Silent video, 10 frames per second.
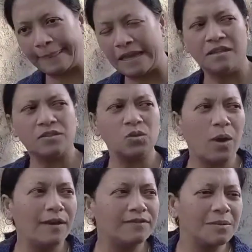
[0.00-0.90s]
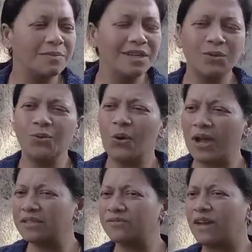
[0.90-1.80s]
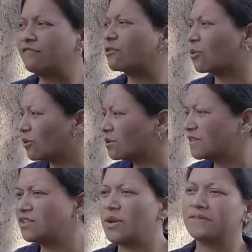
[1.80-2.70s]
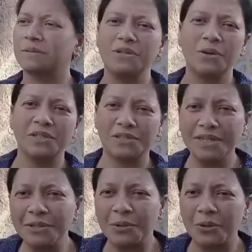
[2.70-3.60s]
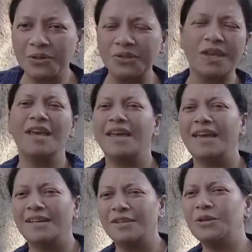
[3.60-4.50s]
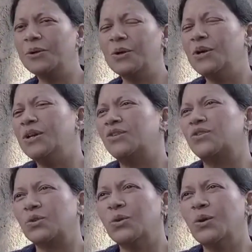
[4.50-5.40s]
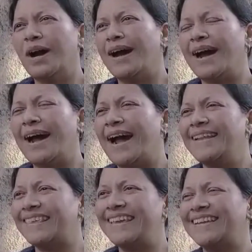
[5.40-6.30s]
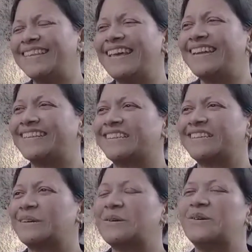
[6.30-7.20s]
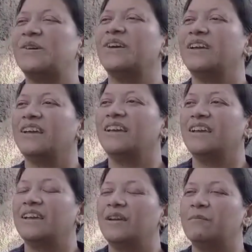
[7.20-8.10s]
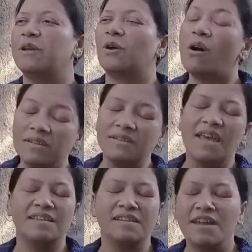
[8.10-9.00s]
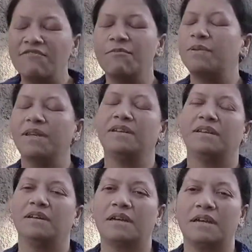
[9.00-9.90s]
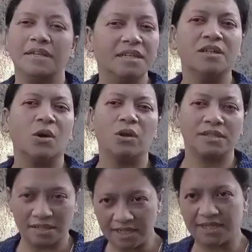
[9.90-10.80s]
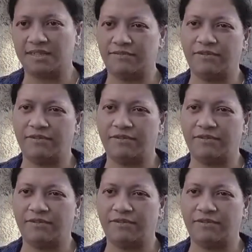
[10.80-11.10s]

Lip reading: So you have somebody who has 5 crores and you have somebody who has 3 crores. You know, so I think that because there has never been a clear alternative